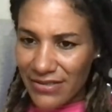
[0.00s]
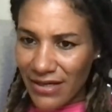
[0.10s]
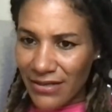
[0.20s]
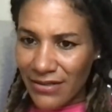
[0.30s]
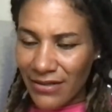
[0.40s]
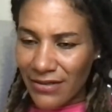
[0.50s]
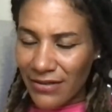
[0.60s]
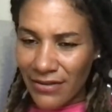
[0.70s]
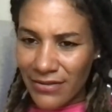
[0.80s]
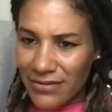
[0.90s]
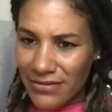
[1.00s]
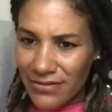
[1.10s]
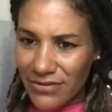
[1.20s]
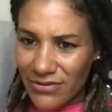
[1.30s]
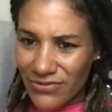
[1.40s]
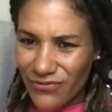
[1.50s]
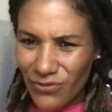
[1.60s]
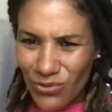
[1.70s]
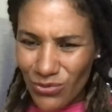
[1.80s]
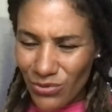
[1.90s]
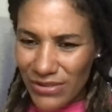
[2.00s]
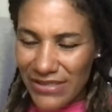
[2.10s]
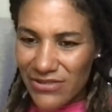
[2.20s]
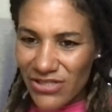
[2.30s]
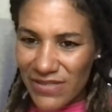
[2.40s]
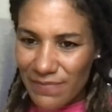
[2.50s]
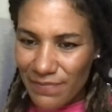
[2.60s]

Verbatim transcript: and and and food, just